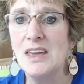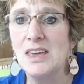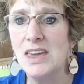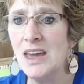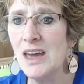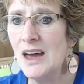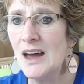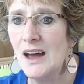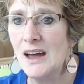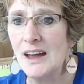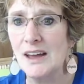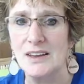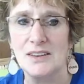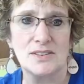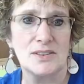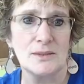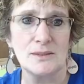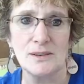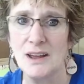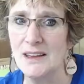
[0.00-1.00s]
Yeah,
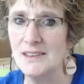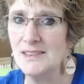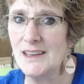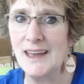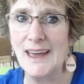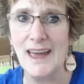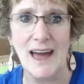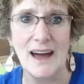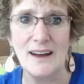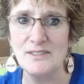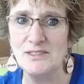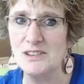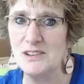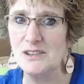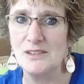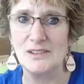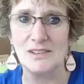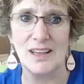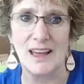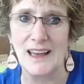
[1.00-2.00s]
sometimes I have
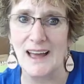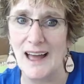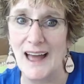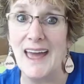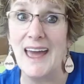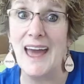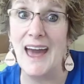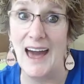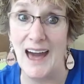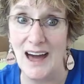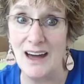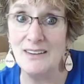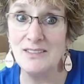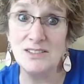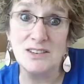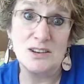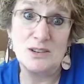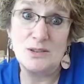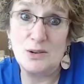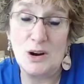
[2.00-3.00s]
to. Like, I have
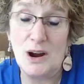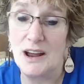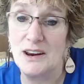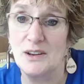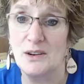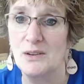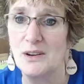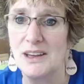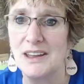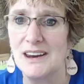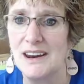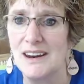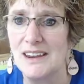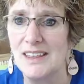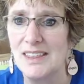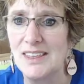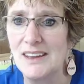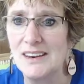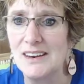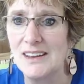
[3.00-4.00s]
to, or I don't get
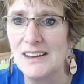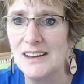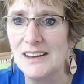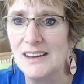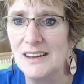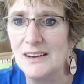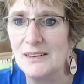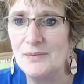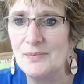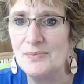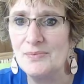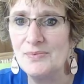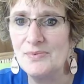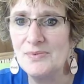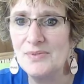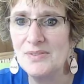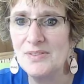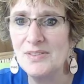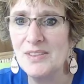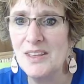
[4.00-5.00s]
anything done.
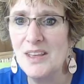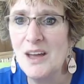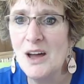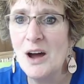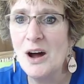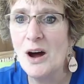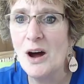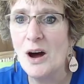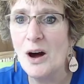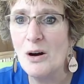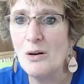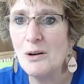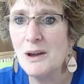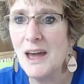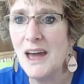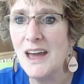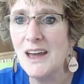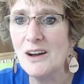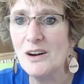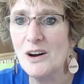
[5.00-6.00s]

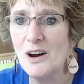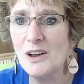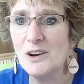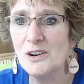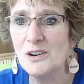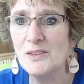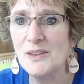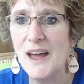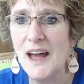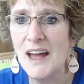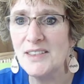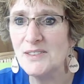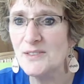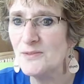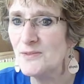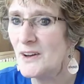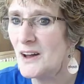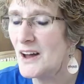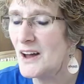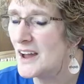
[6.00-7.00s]
Okay, Honor, that's
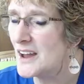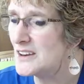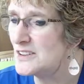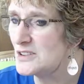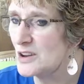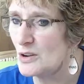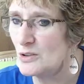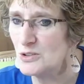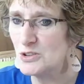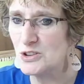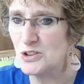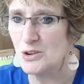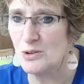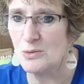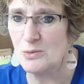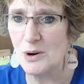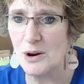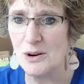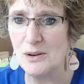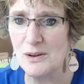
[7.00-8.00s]
fine. Don't
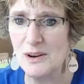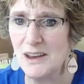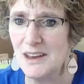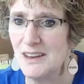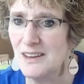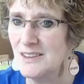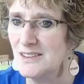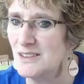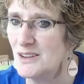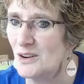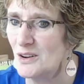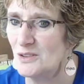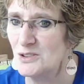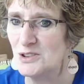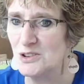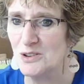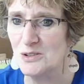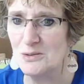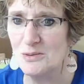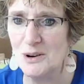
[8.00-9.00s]
you worry.
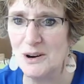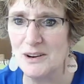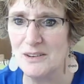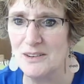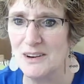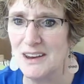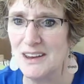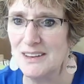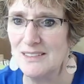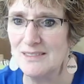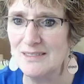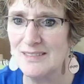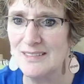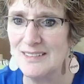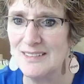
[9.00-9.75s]
Don't you worry.